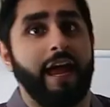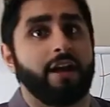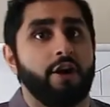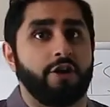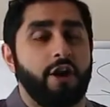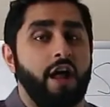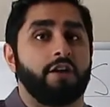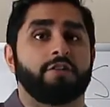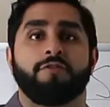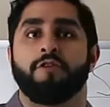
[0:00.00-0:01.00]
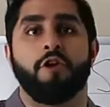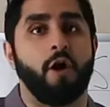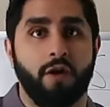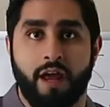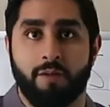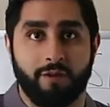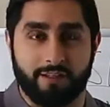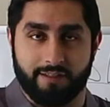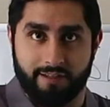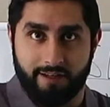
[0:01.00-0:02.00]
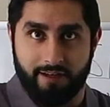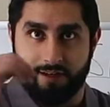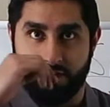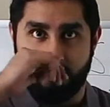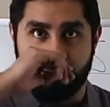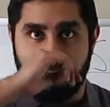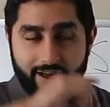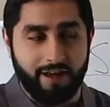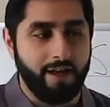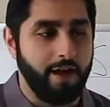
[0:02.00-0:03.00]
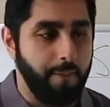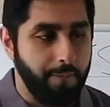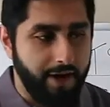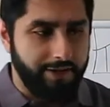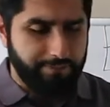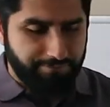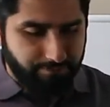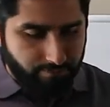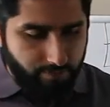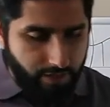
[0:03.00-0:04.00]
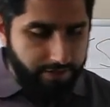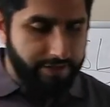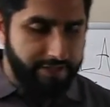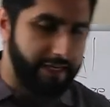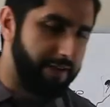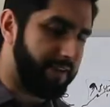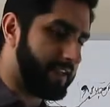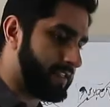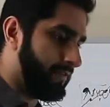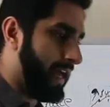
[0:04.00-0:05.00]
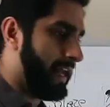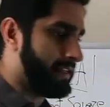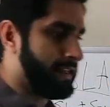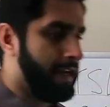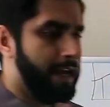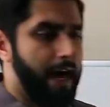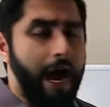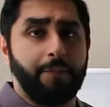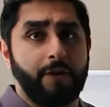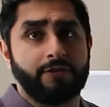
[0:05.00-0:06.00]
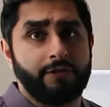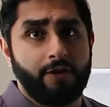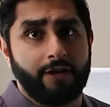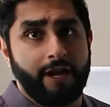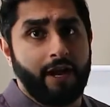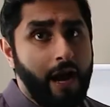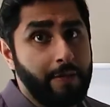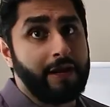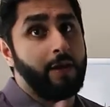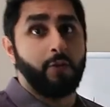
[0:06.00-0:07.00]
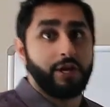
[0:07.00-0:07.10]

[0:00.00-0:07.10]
to $800 for no damn reason. Okay? But the significance of that is, I personally don't care. I mean,